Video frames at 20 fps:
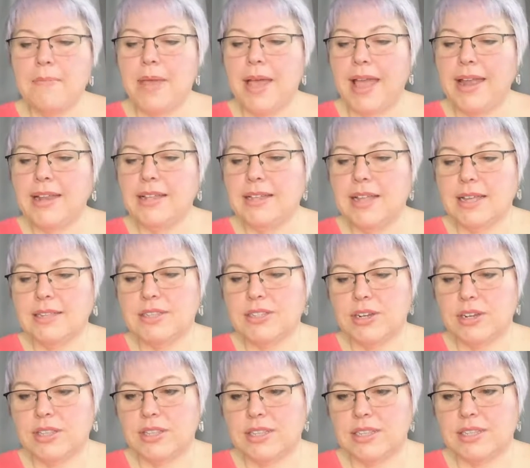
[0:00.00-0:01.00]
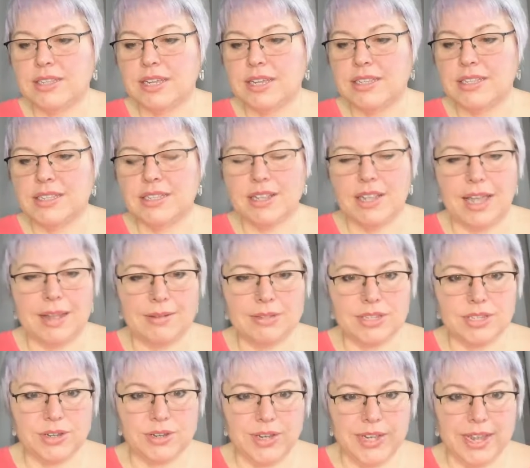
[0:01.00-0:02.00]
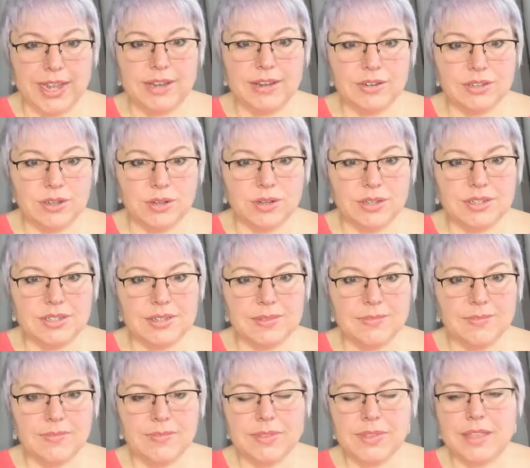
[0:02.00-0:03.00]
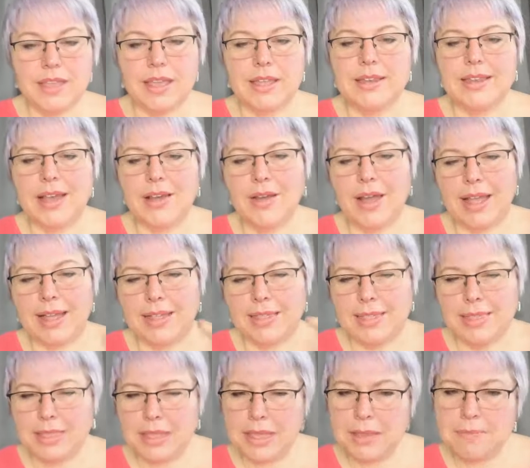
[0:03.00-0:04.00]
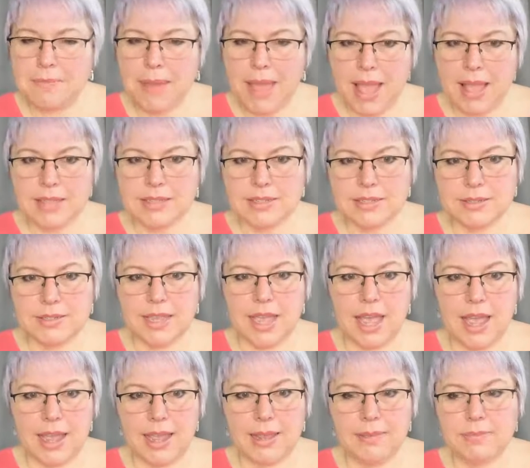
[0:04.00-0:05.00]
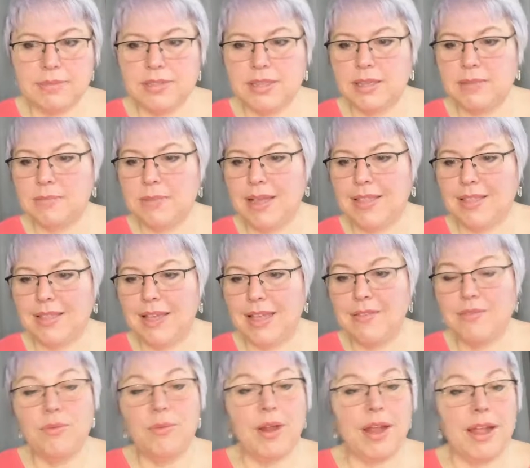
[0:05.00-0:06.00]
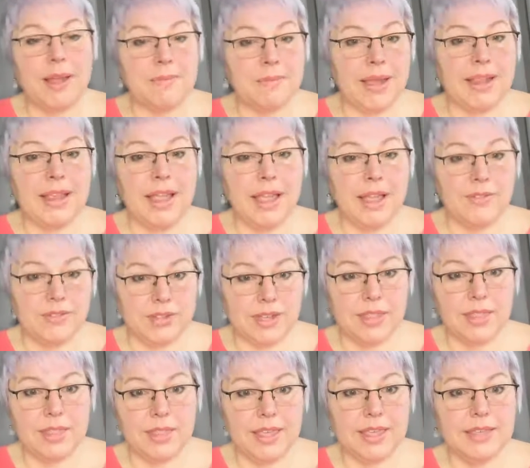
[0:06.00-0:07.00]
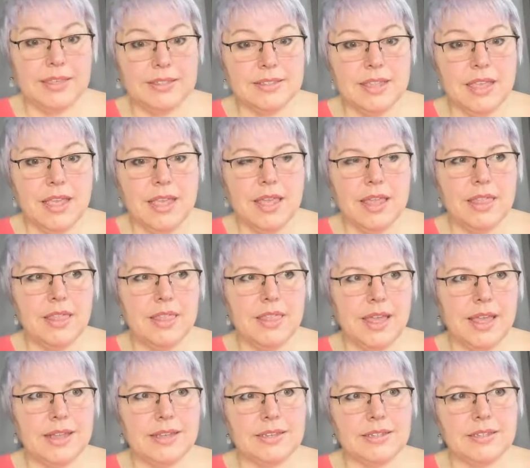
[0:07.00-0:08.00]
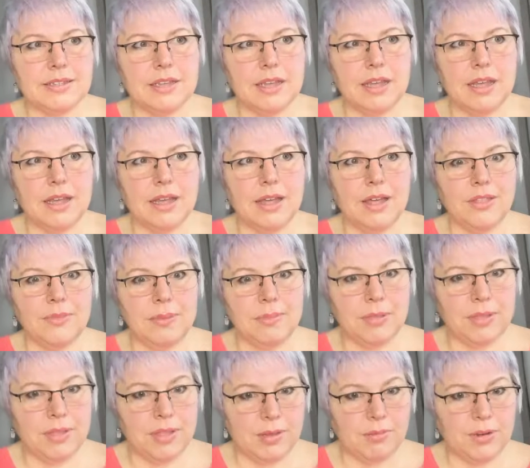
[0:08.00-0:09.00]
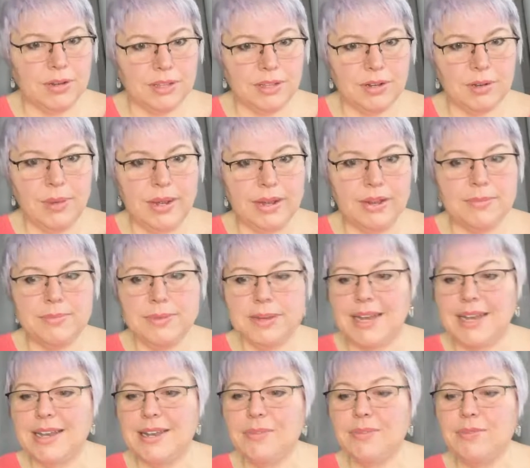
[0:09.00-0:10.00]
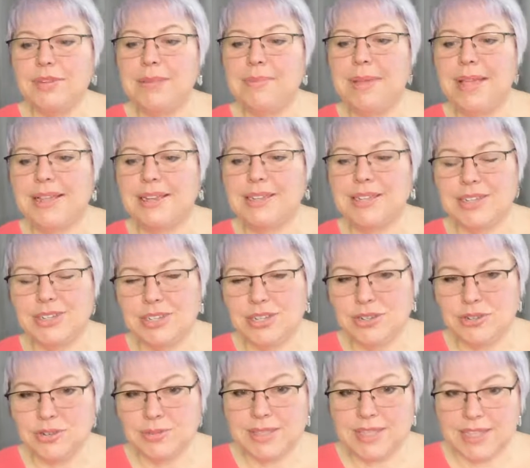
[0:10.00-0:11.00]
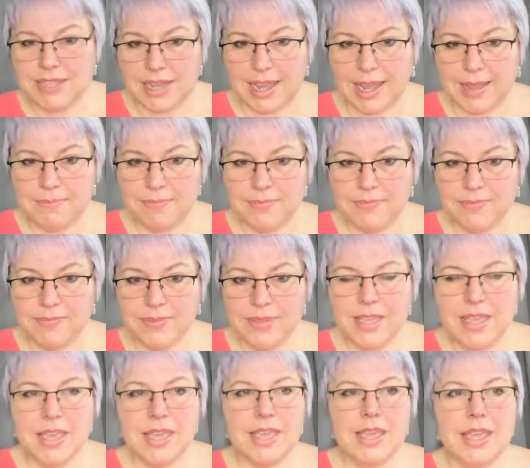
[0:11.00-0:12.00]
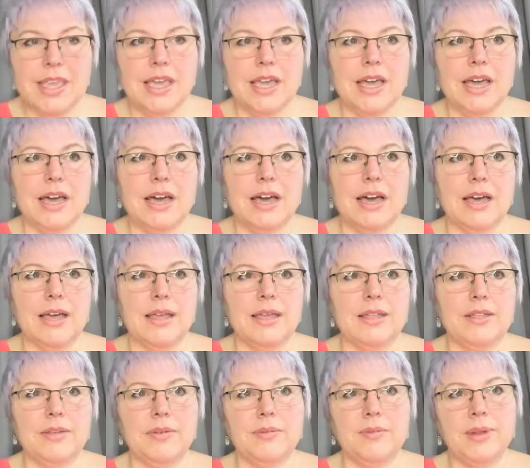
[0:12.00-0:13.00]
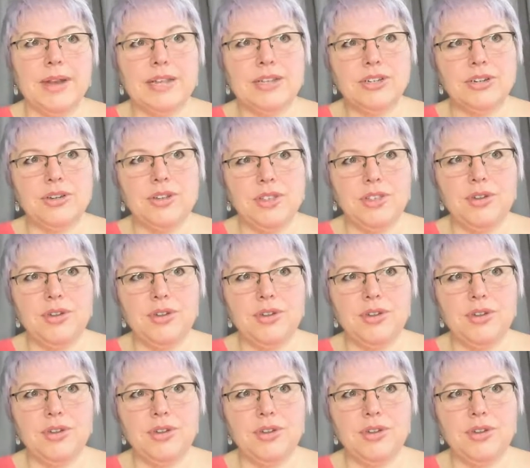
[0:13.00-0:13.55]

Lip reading: I did not start this until I was 38 years old. Now I can think back to times in my life where I might have done things that other people thought were a little weird, but I didn't really pay attention to them at the time. When I turned